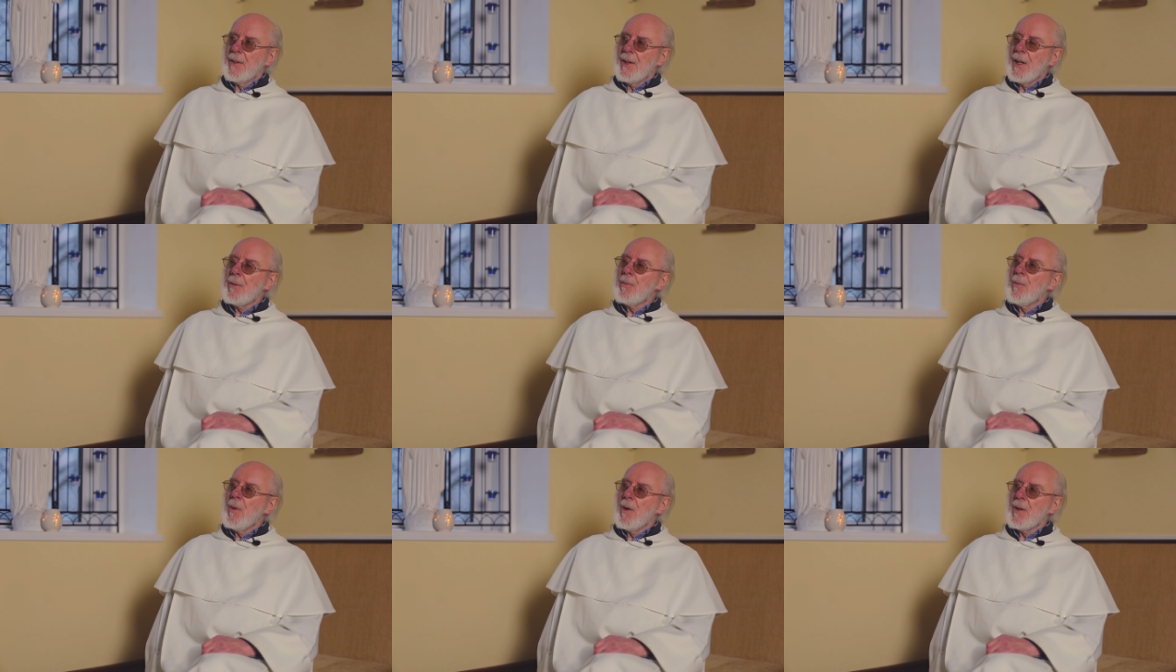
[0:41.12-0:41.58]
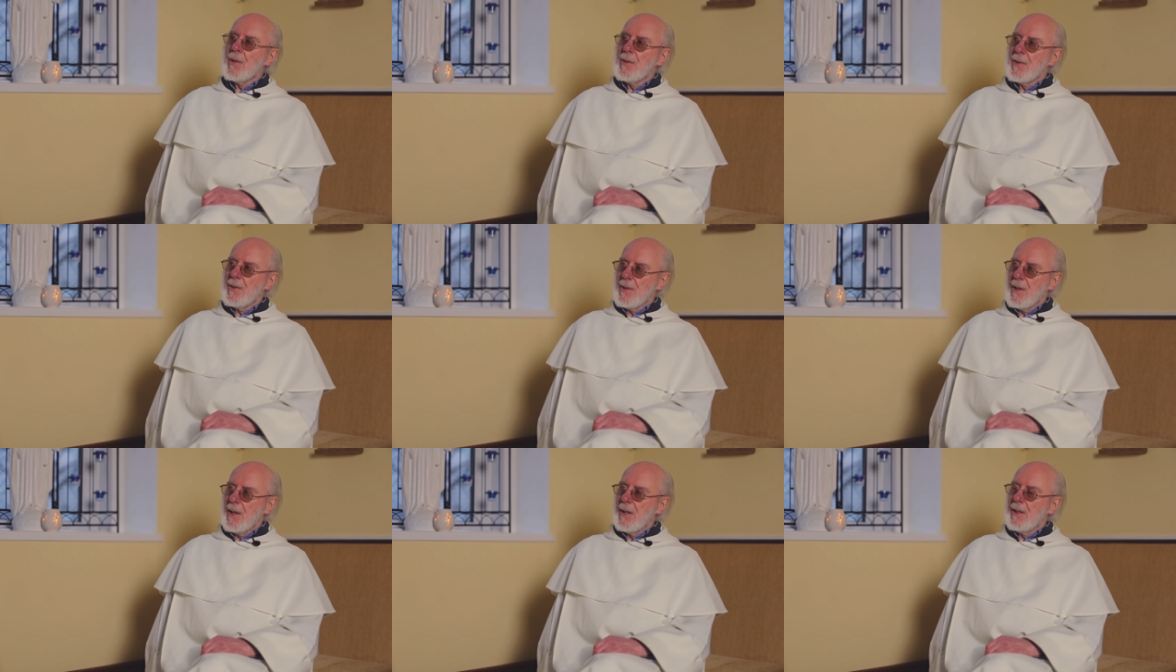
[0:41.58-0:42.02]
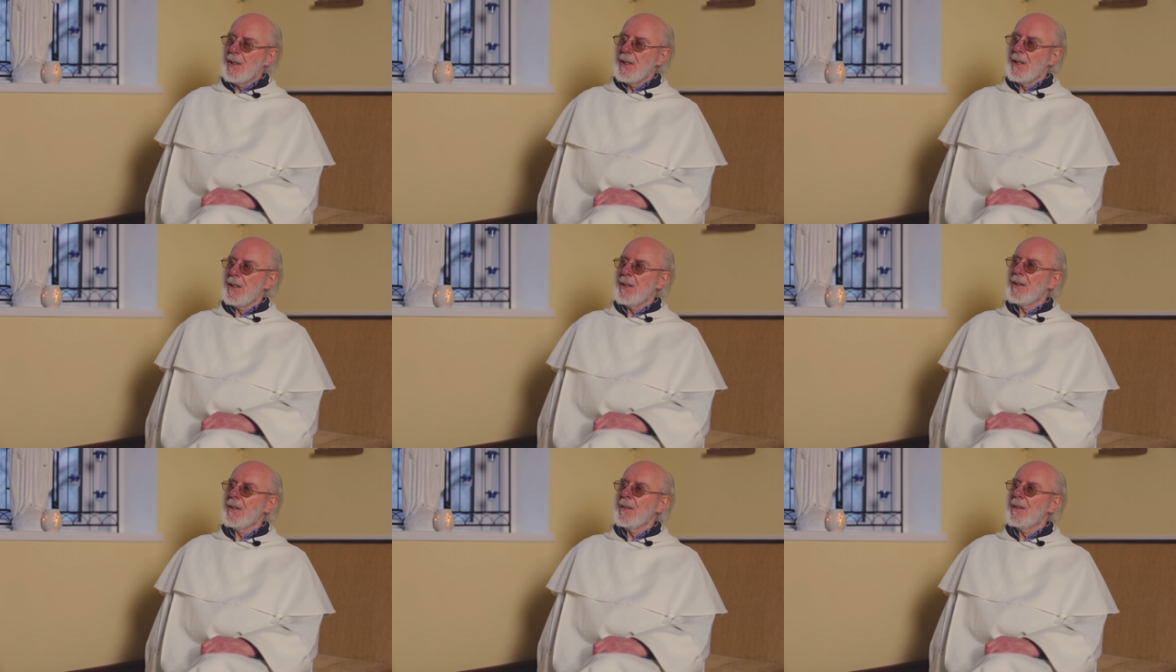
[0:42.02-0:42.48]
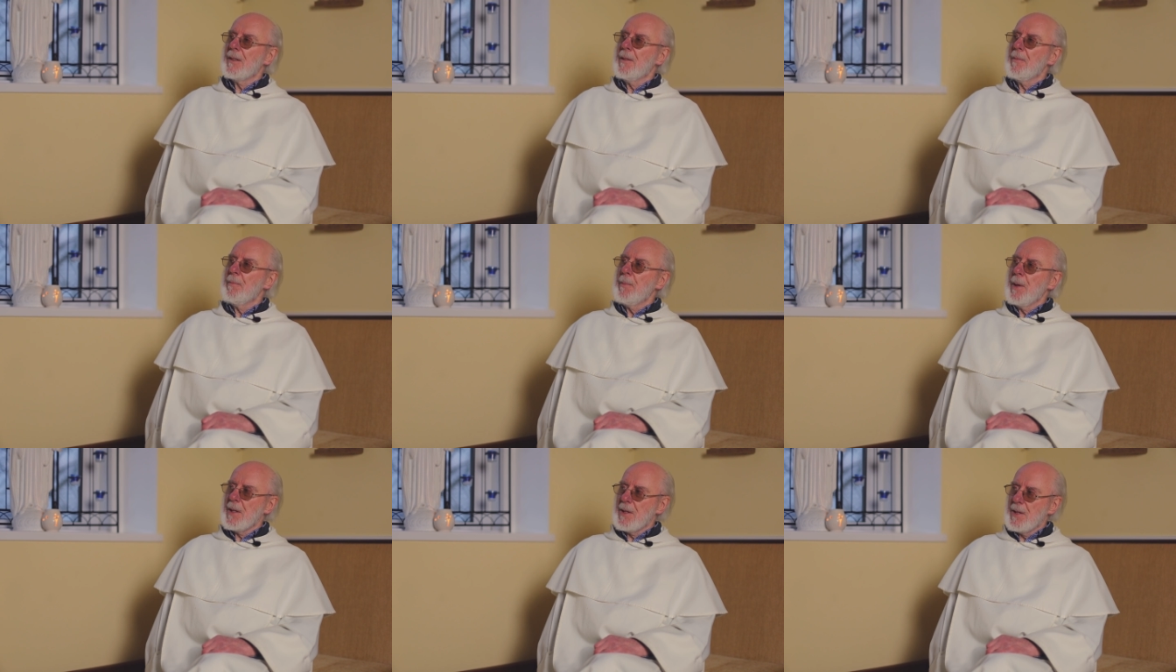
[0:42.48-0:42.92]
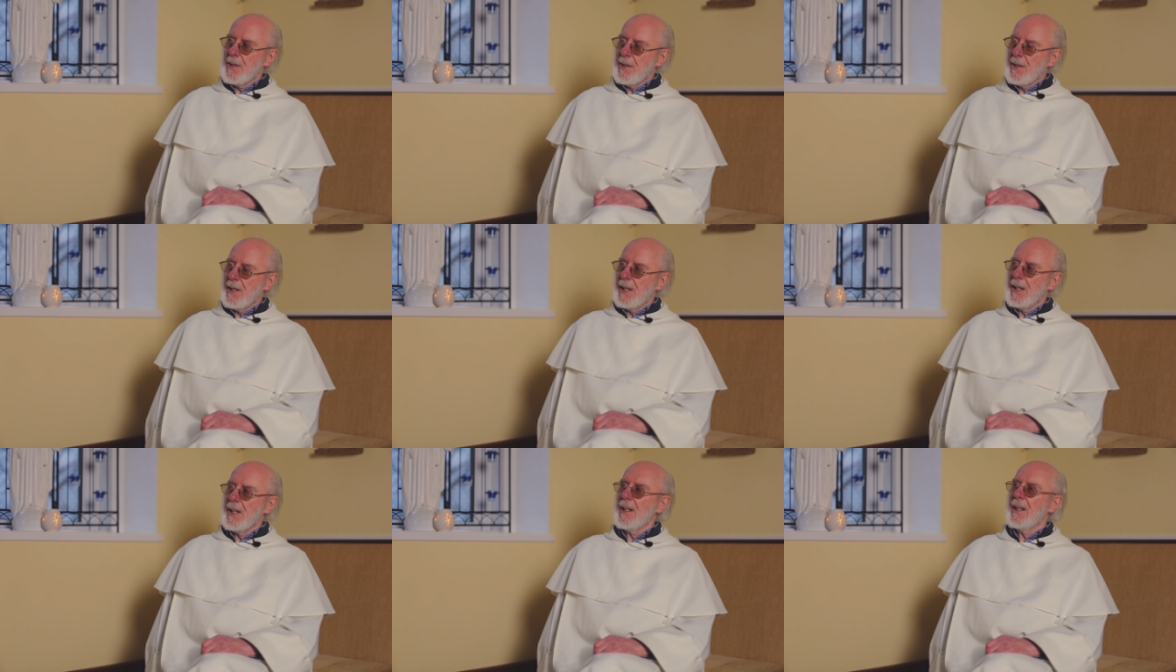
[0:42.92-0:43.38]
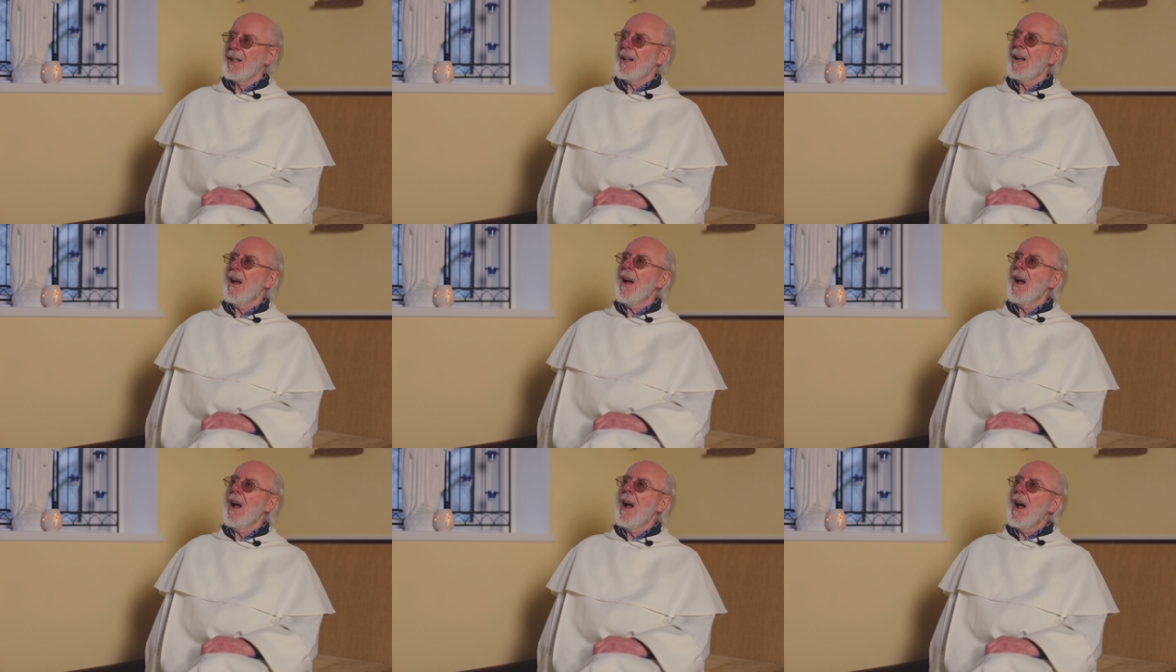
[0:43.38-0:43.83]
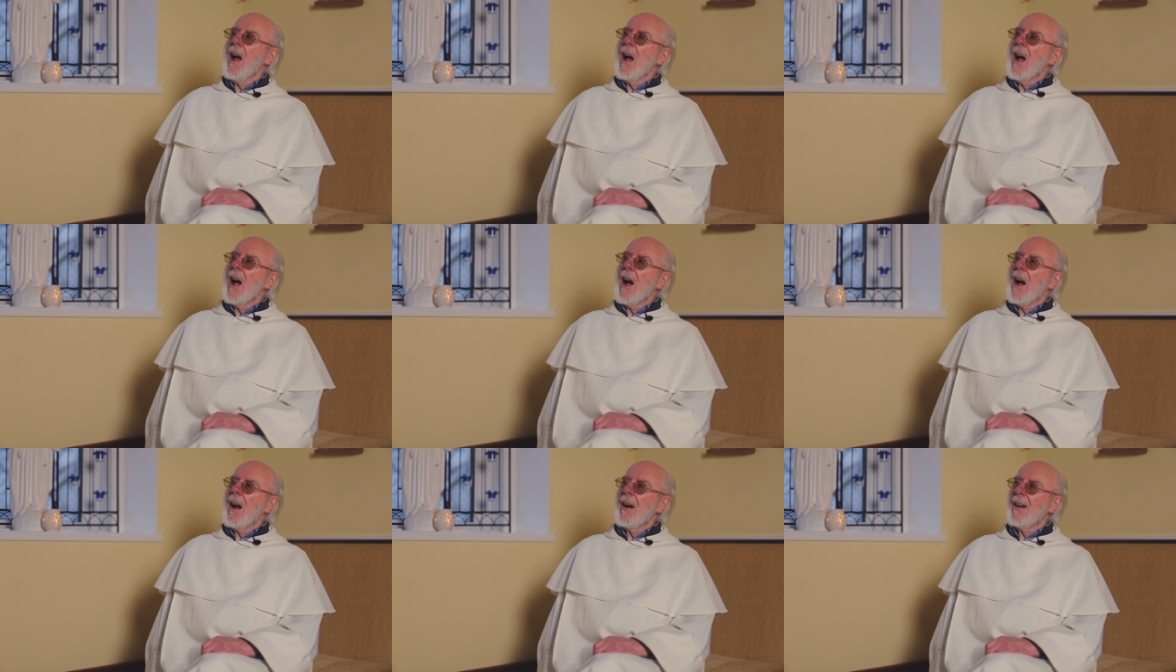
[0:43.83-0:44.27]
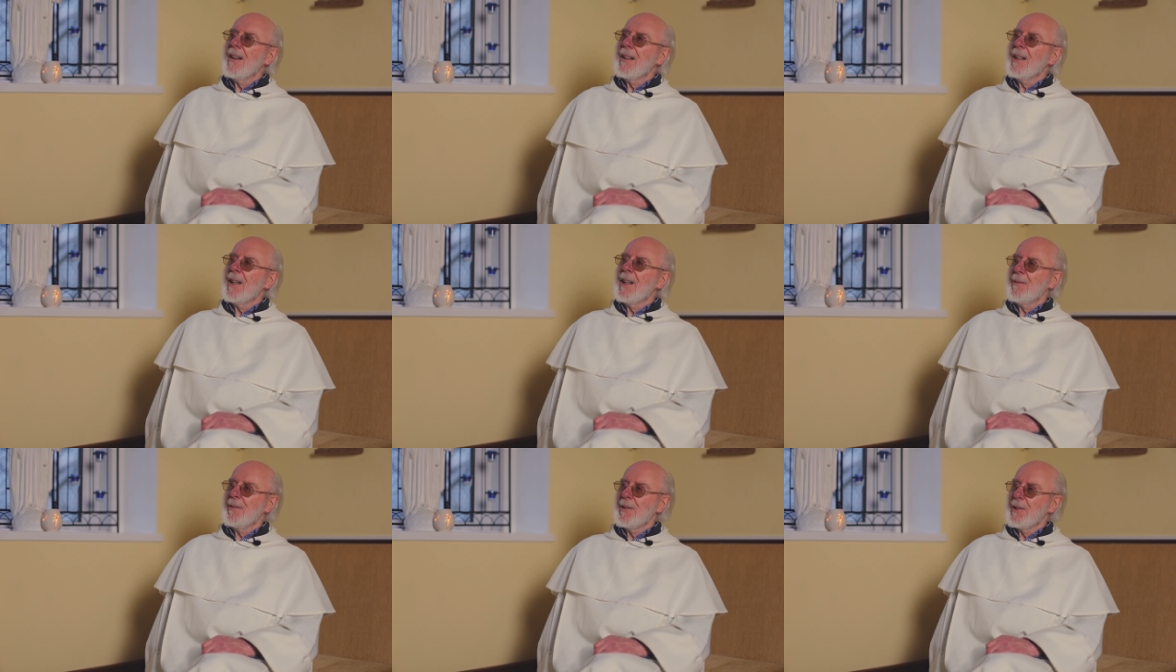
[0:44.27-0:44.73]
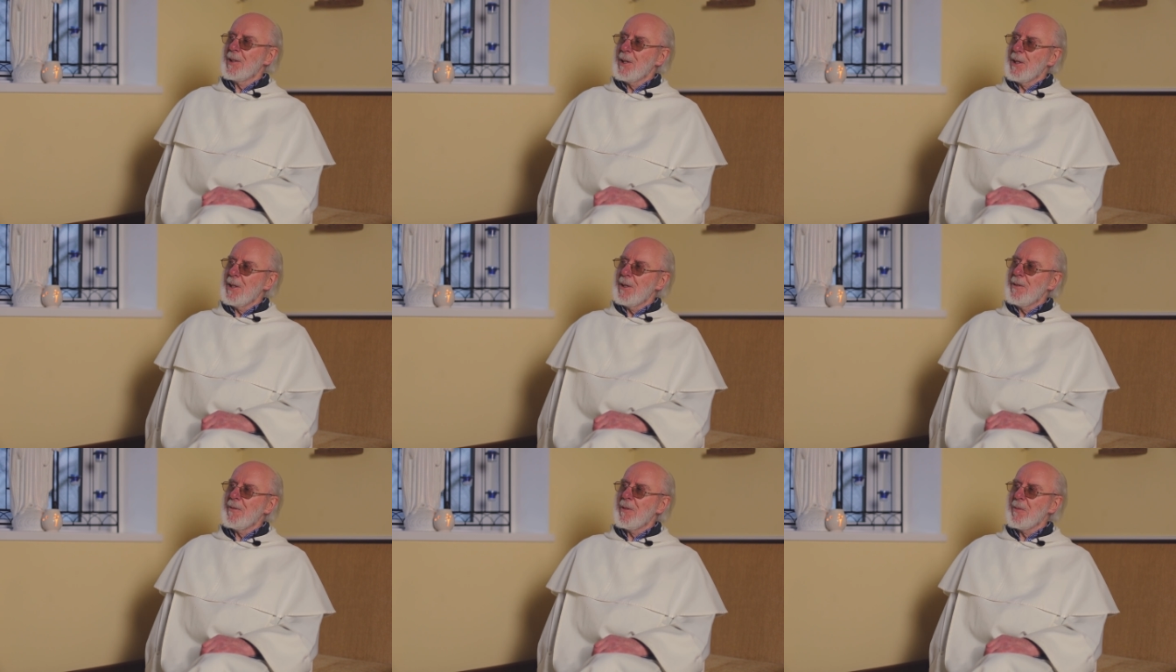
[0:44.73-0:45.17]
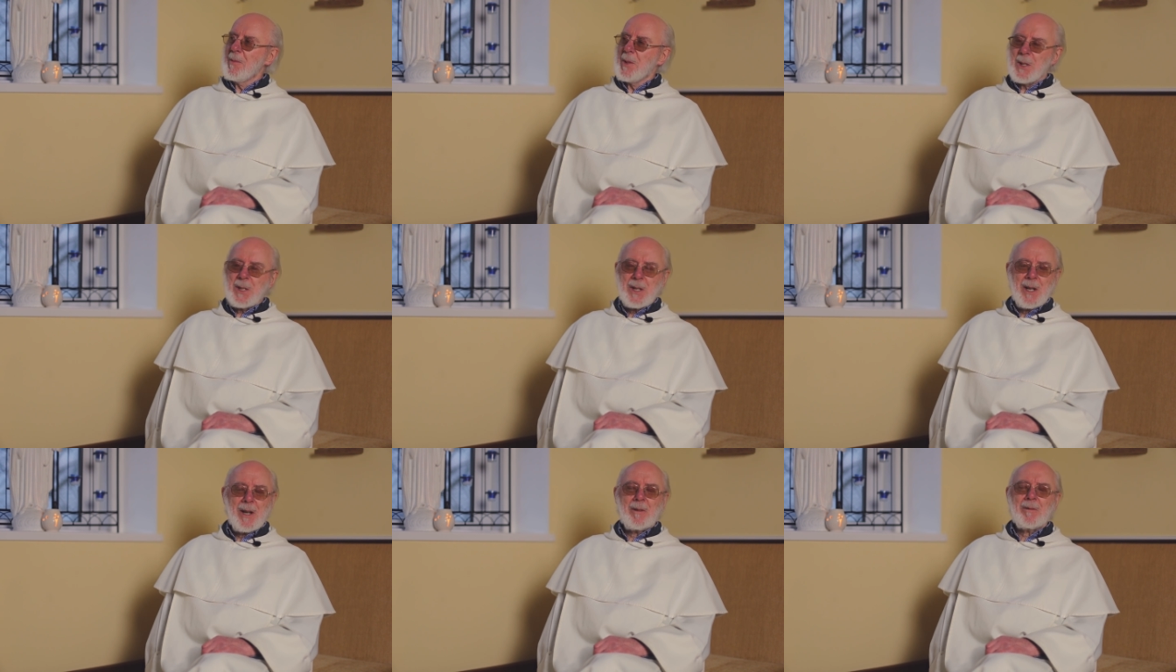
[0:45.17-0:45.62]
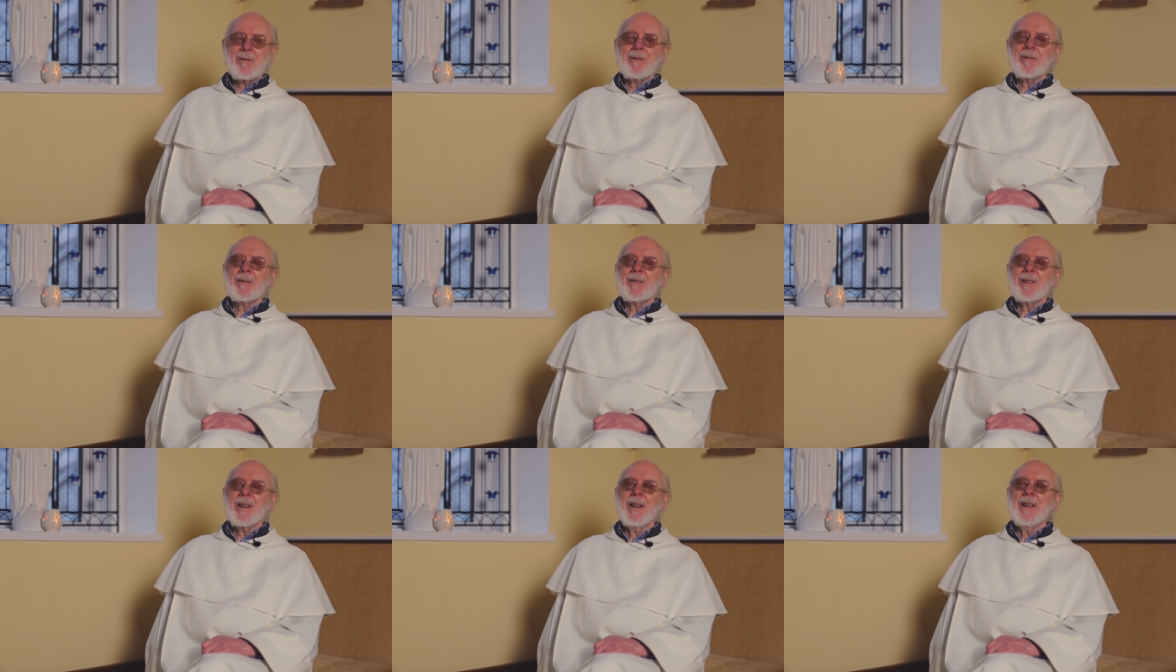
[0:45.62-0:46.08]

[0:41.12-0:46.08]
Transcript: That was, I think, the best thing I ever did for myself,